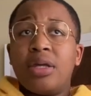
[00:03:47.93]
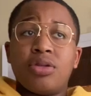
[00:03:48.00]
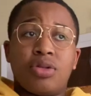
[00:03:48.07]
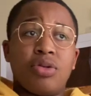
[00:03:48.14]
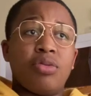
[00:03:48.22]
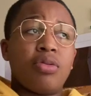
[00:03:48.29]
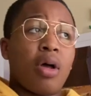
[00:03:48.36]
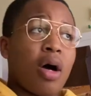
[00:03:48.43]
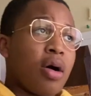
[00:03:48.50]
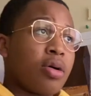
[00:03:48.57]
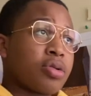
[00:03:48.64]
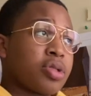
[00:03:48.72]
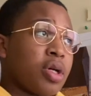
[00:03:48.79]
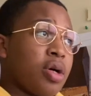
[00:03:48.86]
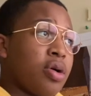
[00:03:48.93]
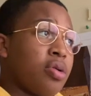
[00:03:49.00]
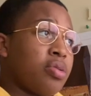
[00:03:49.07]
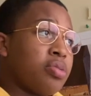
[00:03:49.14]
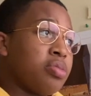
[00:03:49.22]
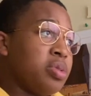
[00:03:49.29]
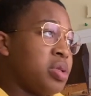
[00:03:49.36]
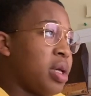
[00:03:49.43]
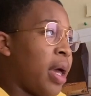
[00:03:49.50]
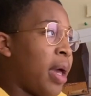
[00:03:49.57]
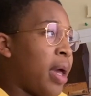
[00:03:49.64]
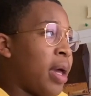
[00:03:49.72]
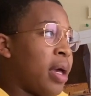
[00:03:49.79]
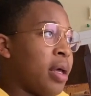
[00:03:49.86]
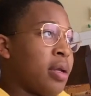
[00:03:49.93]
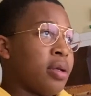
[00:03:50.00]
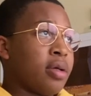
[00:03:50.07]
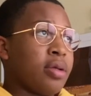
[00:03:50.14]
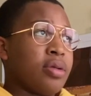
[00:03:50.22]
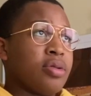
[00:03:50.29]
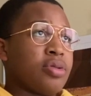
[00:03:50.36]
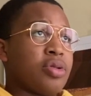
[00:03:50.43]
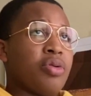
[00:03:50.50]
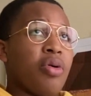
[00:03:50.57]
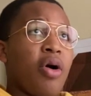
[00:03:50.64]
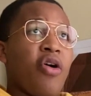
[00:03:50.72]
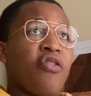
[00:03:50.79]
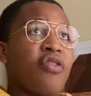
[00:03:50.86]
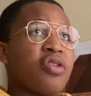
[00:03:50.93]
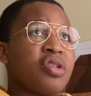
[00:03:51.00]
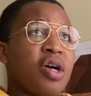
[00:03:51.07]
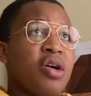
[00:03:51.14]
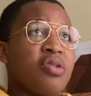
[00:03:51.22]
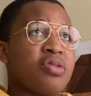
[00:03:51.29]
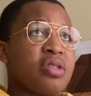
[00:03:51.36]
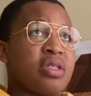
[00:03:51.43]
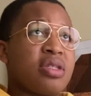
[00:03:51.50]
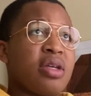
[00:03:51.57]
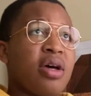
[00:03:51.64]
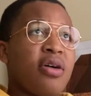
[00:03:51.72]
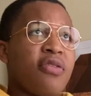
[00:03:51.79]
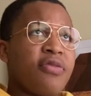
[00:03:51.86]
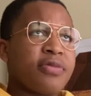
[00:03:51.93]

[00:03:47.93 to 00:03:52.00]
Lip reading: Do long tones and do overtones and stuff.